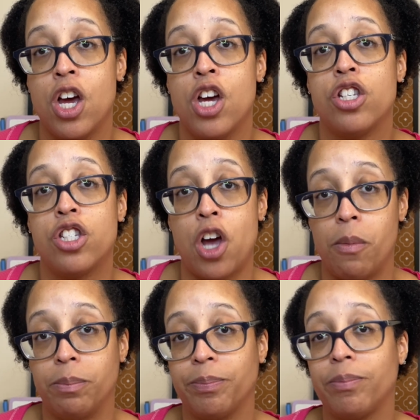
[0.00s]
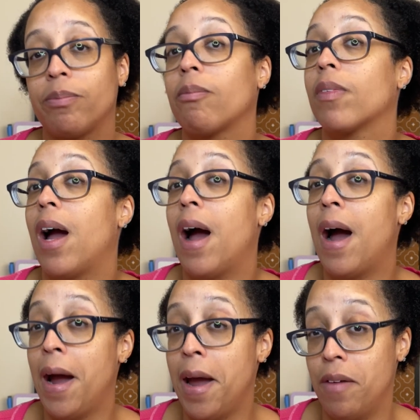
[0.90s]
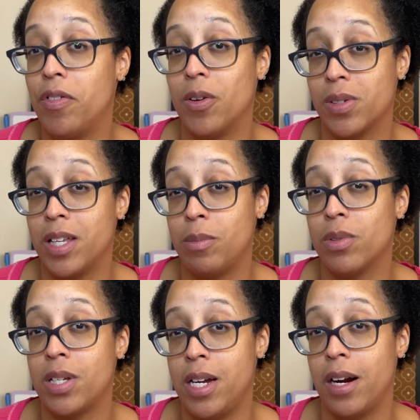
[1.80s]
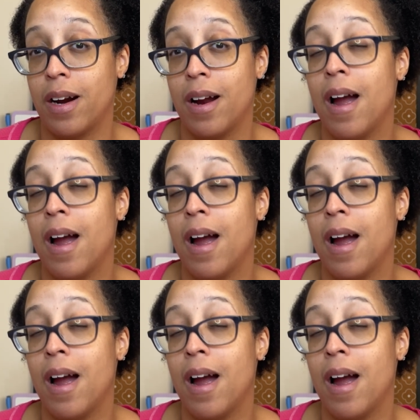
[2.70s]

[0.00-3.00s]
So I have those labels here.